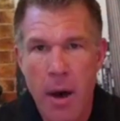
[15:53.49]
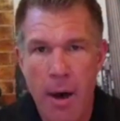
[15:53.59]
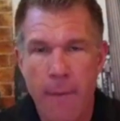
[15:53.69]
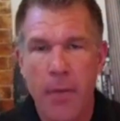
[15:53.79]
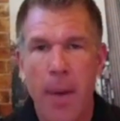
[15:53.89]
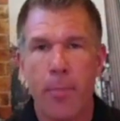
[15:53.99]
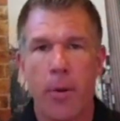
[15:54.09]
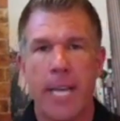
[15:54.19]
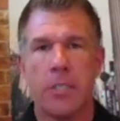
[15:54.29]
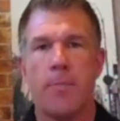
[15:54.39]
off that
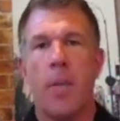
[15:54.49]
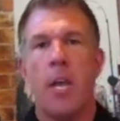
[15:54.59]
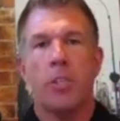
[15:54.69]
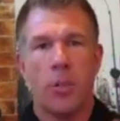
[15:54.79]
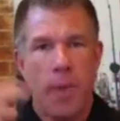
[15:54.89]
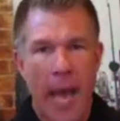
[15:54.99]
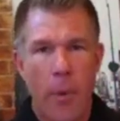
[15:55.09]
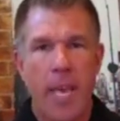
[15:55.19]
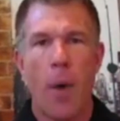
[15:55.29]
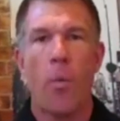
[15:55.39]
price. So now
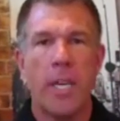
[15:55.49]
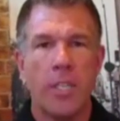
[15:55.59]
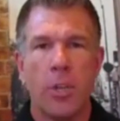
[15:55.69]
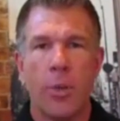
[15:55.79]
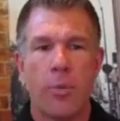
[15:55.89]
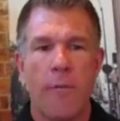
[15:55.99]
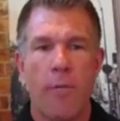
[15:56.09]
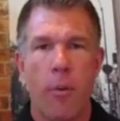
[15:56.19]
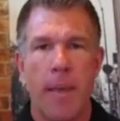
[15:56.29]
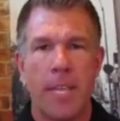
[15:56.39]
we got
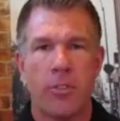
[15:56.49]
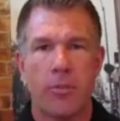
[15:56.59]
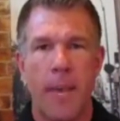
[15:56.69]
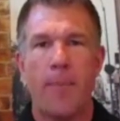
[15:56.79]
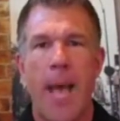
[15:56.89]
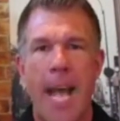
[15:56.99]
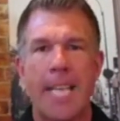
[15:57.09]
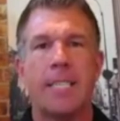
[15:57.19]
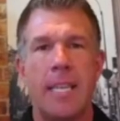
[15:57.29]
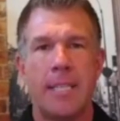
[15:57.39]
1234 Main Street
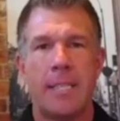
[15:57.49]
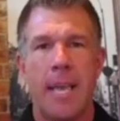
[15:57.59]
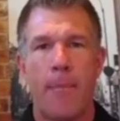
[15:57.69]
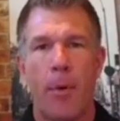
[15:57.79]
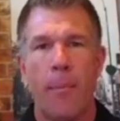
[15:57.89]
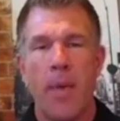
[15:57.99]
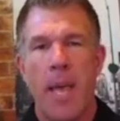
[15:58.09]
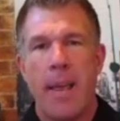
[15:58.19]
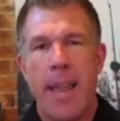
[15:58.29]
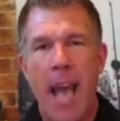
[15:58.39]
as an example.
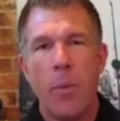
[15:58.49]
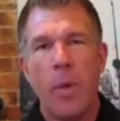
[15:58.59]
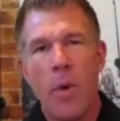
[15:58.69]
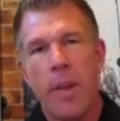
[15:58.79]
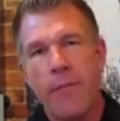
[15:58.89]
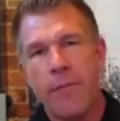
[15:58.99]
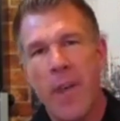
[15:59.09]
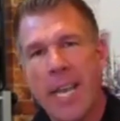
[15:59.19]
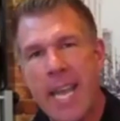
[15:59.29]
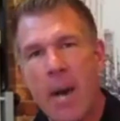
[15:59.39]
Now we want to
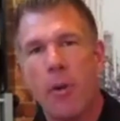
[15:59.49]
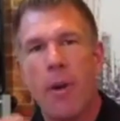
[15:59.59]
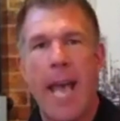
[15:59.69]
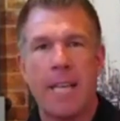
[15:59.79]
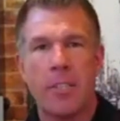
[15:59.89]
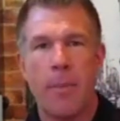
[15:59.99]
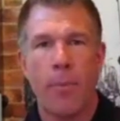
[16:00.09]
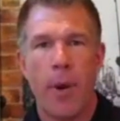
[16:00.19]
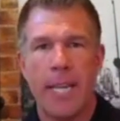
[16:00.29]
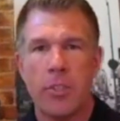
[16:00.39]
find out our exit
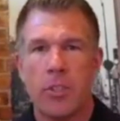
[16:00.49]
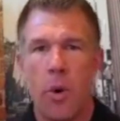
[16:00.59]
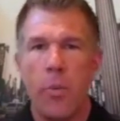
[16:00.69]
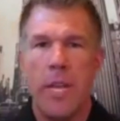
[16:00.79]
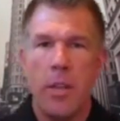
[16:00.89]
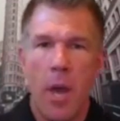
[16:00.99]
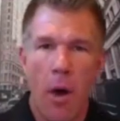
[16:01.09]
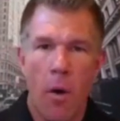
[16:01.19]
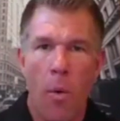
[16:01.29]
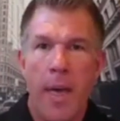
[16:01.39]
price. So we
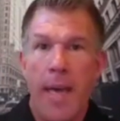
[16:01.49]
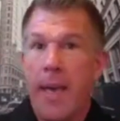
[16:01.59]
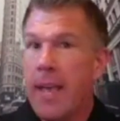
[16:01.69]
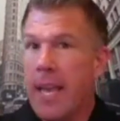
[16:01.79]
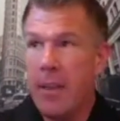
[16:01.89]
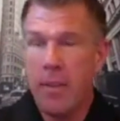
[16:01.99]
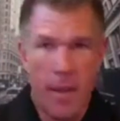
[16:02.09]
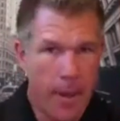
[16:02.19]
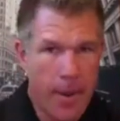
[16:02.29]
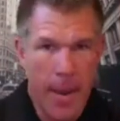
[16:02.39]
know,
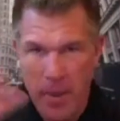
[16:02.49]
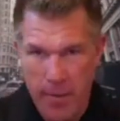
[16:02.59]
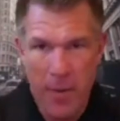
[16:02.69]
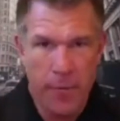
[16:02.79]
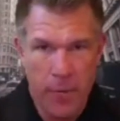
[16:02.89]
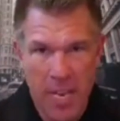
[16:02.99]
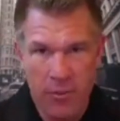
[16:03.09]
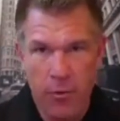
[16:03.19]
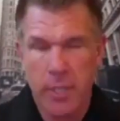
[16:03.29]
I'm giving you Phoenix for